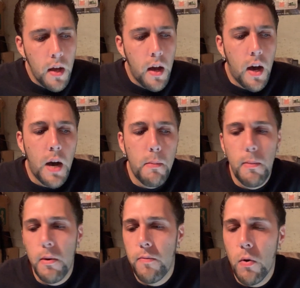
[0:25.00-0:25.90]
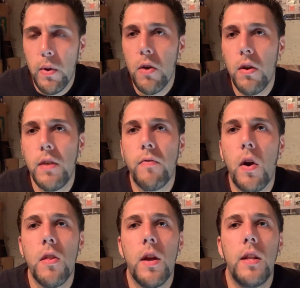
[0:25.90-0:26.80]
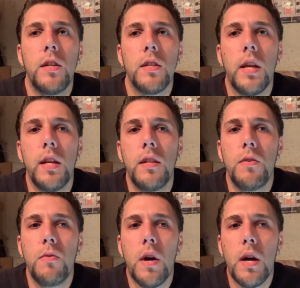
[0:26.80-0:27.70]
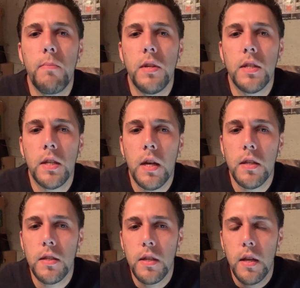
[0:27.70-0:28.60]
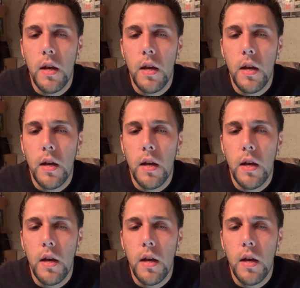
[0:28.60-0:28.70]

But before we go any farther, I'd just like to discuss,